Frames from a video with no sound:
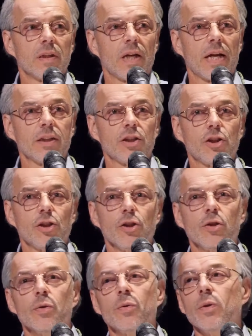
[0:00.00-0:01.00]
at
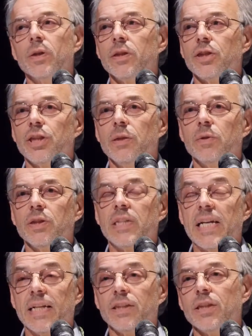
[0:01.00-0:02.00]
2. She was
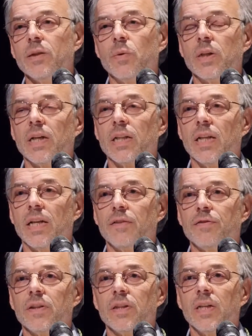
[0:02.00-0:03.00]
dancing when I
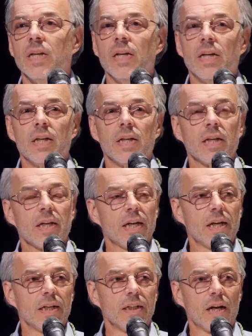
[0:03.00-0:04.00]
left.
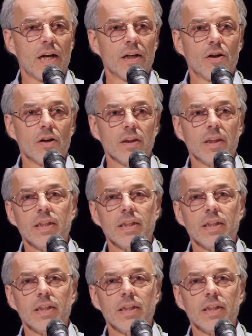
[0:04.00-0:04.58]
And I heard the